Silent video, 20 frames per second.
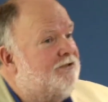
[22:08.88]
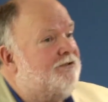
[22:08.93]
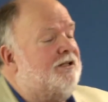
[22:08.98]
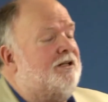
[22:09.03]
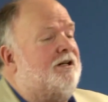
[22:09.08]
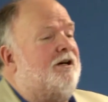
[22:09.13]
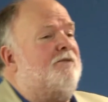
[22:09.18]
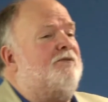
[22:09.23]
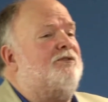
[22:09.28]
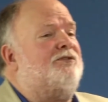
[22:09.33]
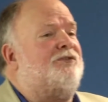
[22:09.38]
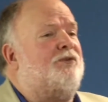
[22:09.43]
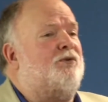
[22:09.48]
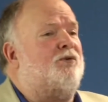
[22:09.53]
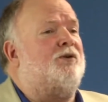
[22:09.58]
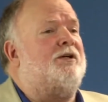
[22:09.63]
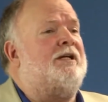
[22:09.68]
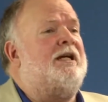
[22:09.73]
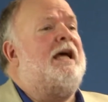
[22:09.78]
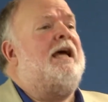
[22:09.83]
the cover
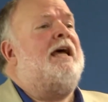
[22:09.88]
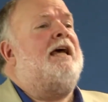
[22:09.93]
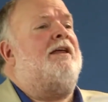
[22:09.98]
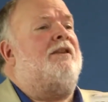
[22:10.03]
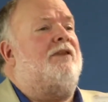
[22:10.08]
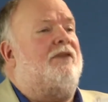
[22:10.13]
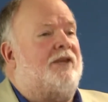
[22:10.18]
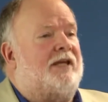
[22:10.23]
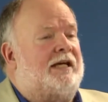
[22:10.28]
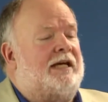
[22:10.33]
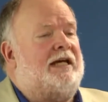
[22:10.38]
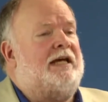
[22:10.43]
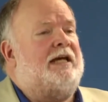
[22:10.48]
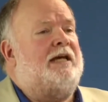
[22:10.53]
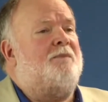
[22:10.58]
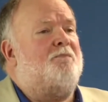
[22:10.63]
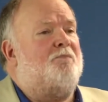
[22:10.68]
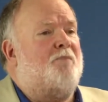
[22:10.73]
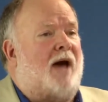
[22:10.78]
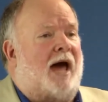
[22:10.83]
story,
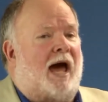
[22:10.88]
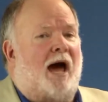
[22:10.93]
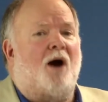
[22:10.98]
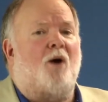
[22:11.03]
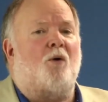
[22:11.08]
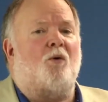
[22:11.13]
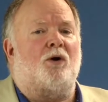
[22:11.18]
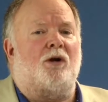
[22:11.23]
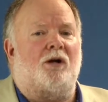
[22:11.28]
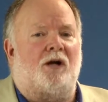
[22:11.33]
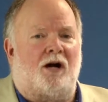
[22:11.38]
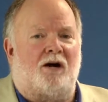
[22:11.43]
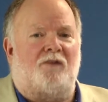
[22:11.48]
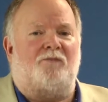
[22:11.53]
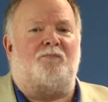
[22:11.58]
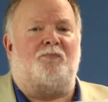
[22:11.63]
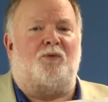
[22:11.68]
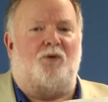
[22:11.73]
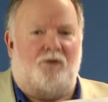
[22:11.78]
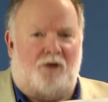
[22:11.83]
The Power
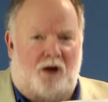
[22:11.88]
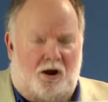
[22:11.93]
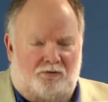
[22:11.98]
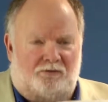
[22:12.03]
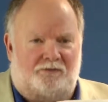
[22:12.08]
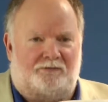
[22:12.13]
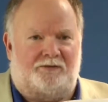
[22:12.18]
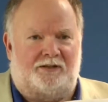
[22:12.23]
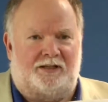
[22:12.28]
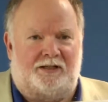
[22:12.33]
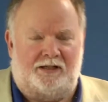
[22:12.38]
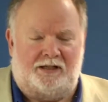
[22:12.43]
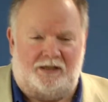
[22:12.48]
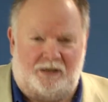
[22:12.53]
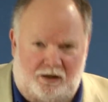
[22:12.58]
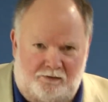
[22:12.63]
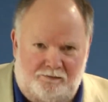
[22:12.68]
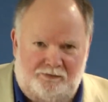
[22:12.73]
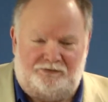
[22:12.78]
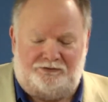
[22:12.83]
of Pornography, the
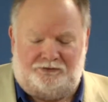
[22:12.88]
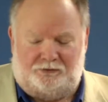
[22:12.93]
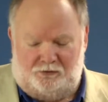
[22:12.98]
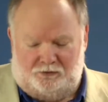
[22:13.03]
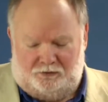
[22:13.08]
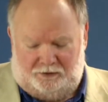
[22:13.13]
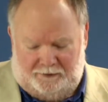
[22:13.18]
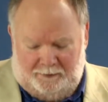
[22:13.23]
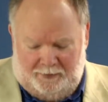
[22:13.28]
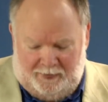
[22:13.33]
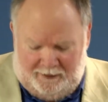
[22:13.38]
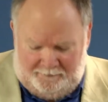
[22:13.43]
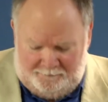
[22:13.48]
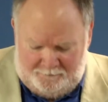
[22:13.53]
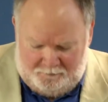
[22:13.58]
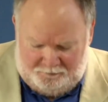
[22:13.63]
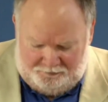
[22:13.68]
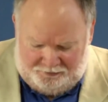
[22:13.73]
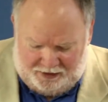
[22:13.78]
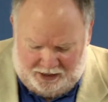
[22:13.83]
cover story
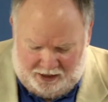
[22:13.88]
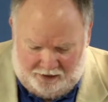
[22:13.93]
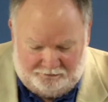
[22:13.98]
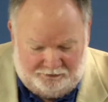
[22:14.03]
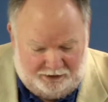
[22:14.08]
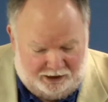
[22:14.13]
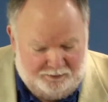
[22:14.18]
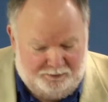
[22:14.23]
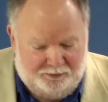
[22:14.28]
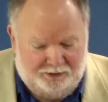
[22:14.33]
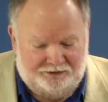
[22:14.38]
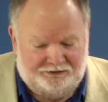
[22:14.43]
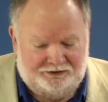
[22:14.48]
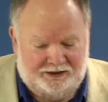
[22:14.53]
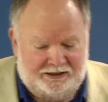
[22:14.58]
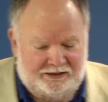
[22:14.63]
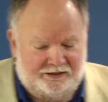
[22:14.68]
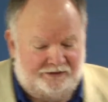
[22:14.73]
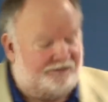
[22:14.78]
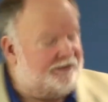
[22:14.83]
a very
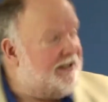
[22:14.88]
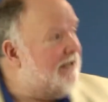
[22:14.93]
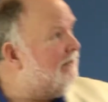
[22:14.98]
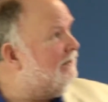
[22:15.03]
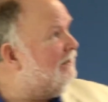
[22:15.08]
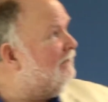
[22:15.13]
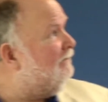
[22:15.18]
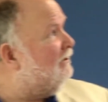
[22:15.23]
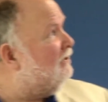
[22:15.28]
prestigious scientific